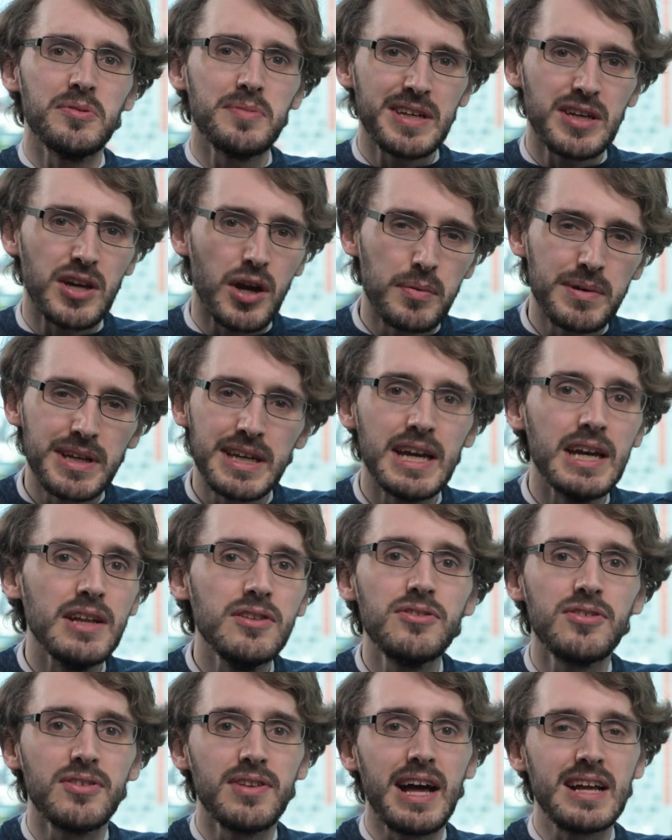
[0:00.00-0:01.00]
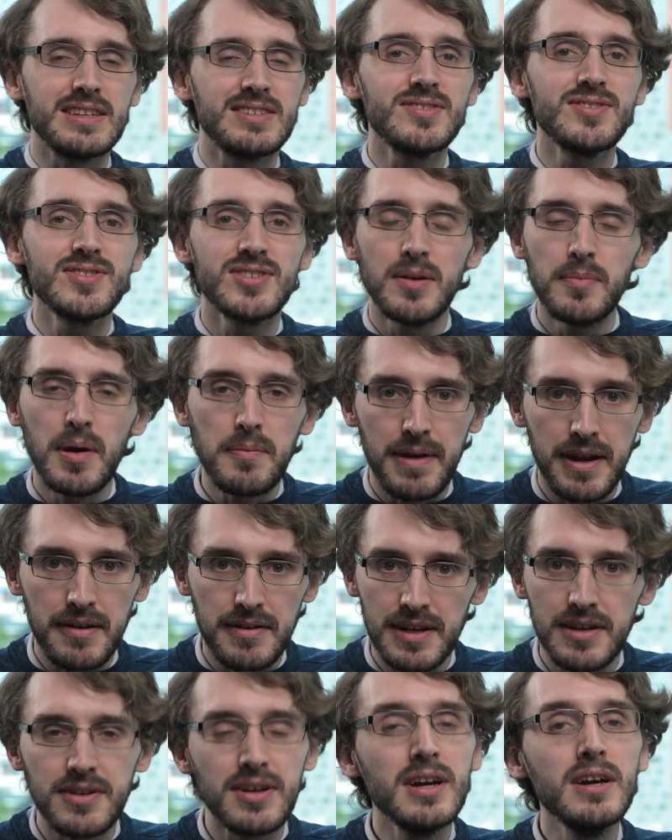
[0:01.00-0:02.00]
to be going into that summer
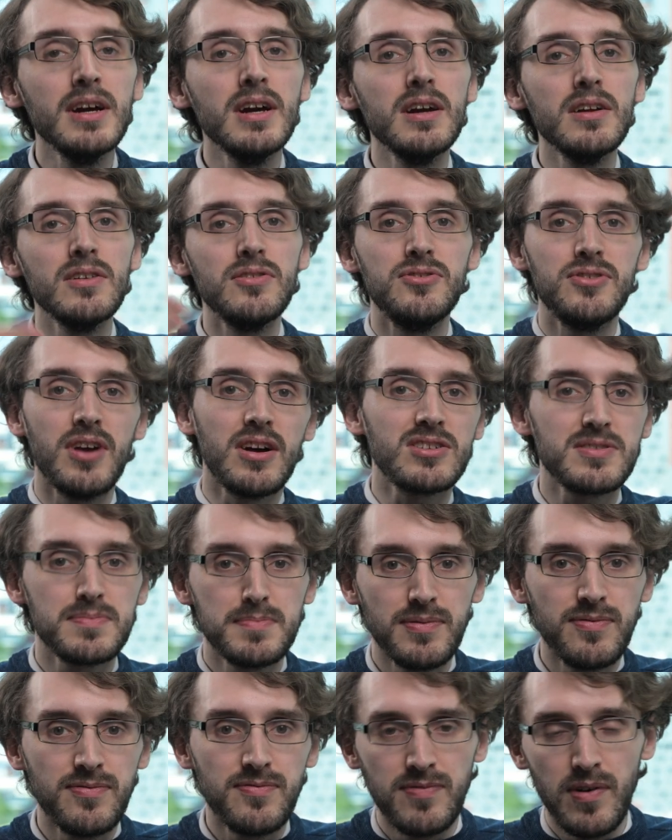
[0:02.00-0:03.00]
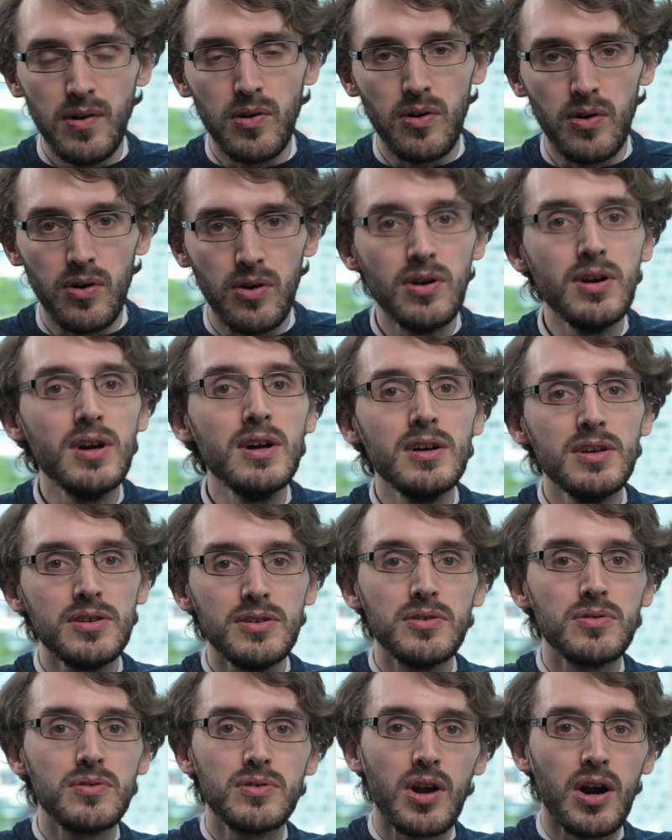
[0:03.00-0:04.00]
period just before
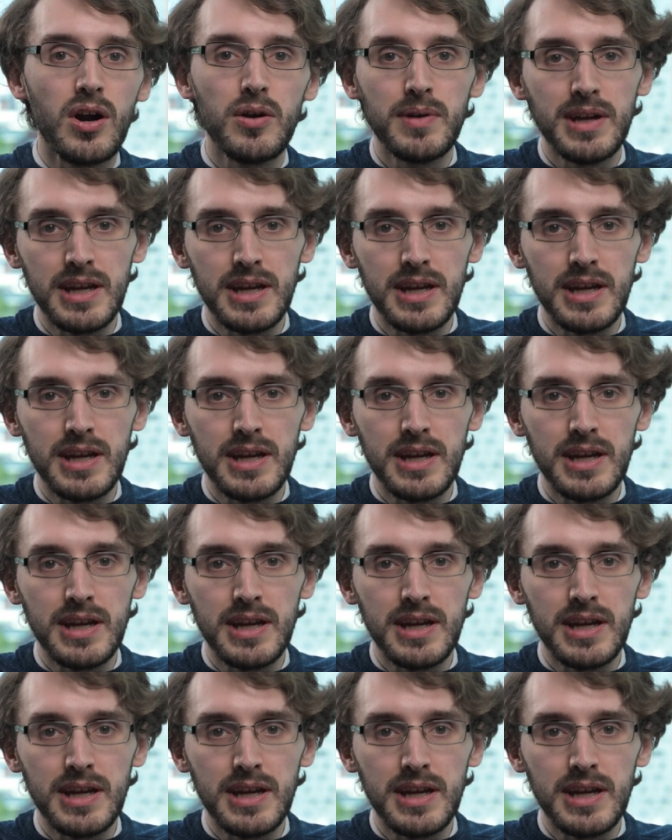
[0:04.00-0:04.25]
you go